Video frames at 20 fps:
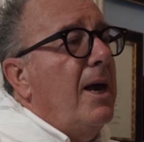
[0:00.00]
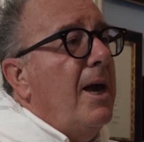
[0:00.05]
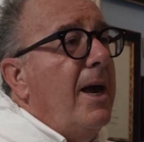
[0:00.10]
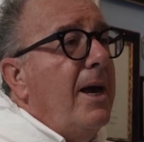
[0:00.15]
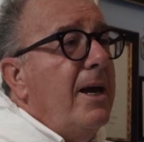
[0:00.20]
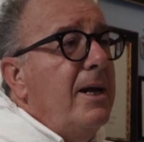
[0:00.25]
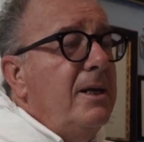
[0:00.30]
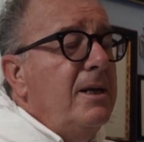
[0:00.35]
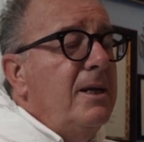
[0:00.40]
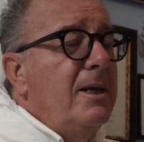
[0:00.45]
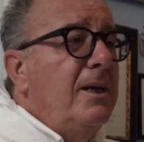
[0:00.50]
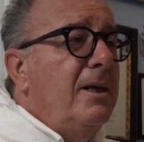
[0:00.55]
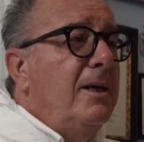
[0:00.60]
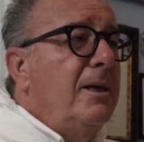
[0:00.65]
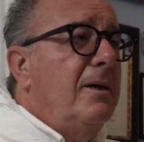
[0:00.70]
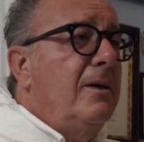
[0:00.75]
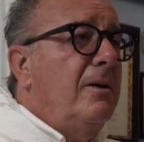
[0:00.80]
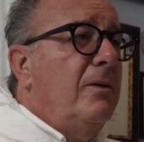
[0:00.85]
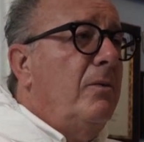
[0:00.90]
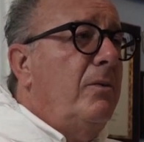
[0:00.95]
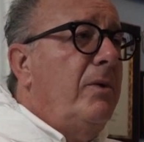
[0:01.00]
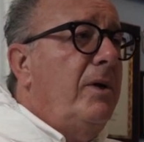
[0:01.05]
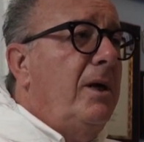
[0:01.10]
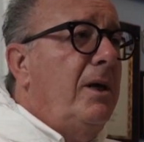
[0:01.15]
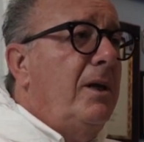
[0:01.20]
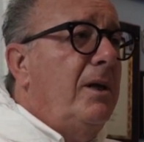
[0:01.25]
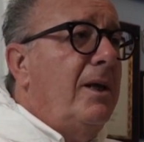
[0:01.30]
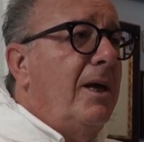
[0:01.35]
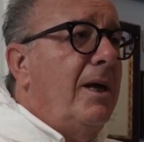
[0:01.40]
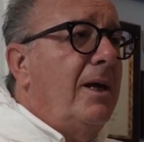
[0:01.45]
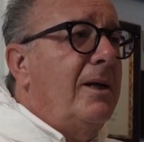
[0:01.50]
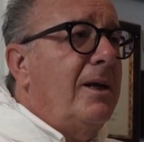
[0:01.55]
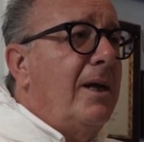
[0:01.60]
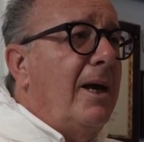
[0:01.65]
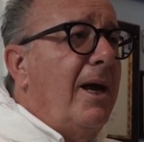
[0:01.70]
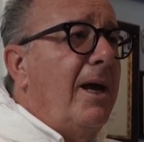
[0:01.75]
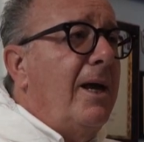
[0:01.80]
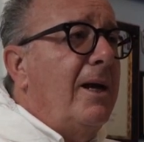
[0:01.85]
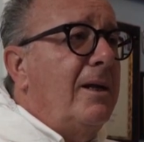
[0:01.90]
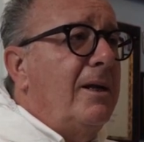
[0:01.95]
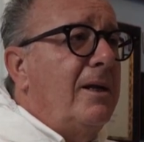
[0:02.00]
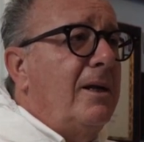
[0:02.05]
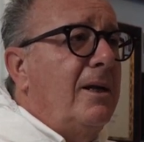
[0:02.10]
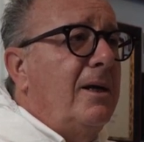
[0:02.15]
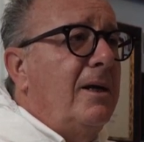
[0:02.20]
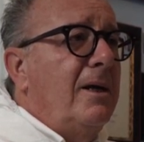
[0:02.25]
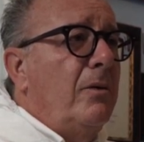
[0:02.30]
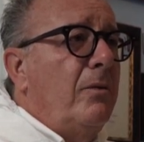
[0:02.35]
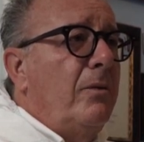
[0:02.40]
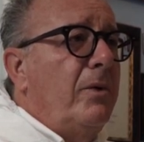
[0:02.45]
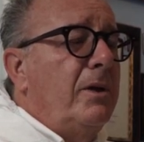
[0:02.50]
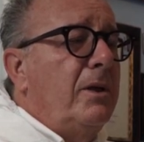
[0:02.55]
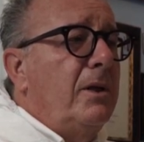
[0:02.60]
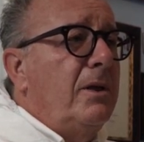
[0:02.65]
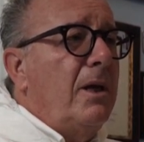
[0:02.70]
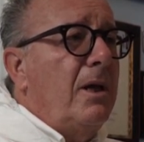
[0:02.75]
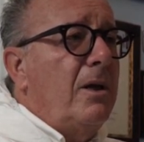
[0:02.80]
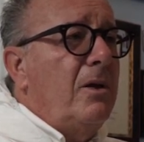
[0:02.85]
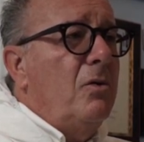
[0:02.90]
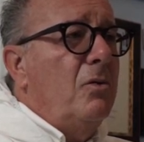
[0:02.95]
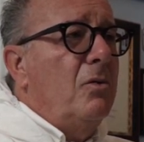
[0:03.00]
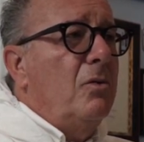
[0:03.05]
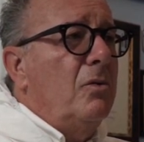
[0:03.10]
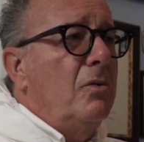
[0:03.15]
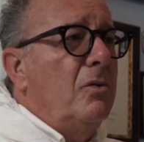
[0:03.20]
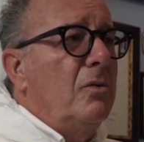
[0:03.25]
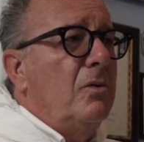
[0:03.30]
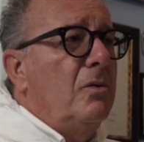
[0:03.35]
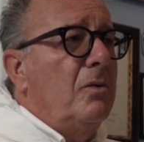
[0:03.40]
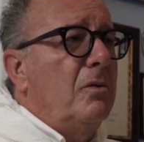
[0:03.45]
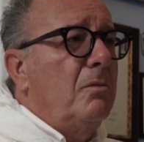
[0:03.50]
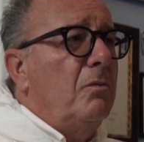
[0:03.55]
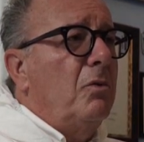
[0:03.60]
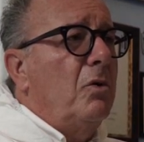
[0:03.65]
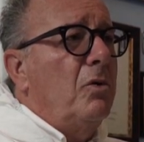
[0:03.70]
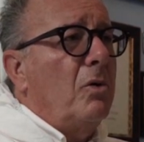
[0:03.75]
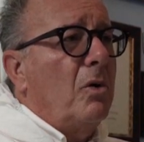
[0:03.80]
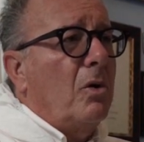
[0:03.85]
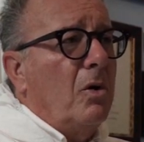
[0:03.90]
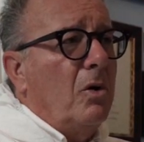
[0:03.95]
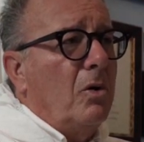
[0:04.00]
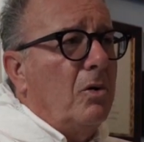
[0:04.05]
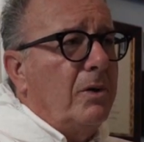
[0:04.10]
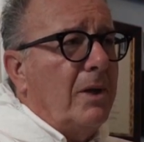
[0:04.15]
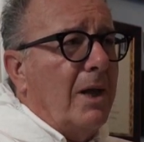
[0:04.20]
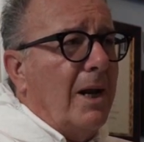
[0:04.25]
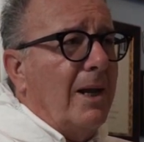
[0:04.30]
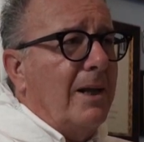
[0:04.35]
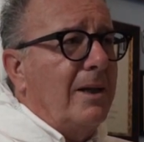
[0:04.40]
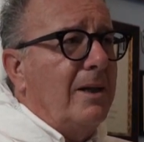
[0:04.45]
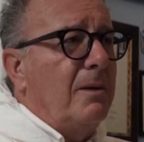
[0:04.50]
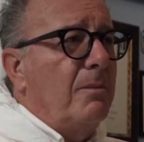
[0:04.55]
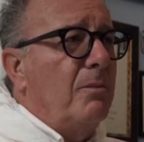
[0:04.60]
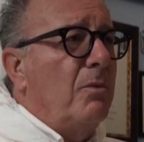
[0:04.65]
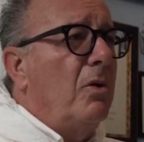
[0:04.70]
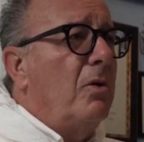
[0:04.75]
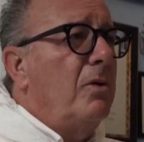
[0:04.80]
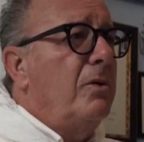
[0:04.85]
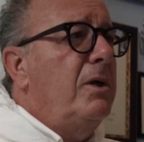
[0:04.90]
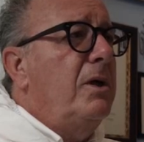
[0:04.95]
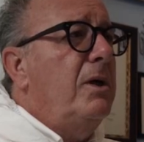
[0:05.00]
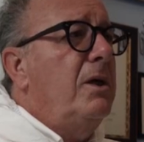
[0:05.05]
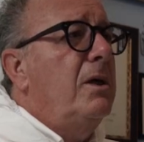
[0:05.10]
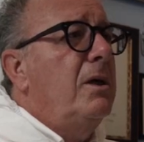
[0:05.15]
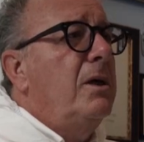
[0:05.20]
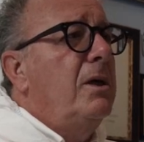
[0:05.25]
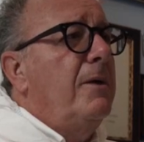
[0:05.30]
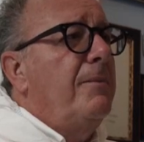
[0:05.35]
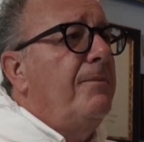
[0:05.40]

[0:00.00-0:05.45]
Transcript: And we then end with the new monoclonal antibody,